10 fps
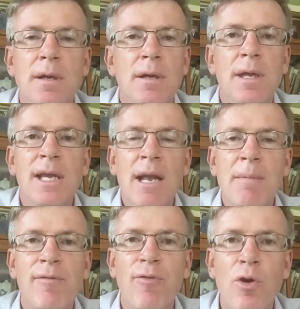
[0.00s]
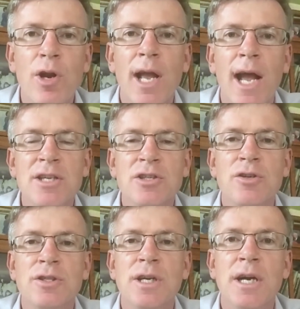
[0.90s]
economic
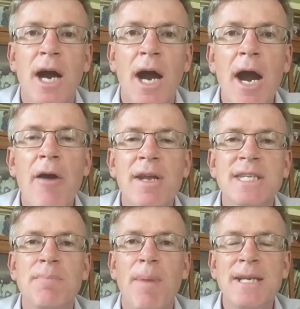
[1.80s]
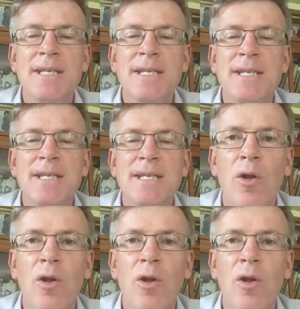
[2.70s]
forecasters are expecting the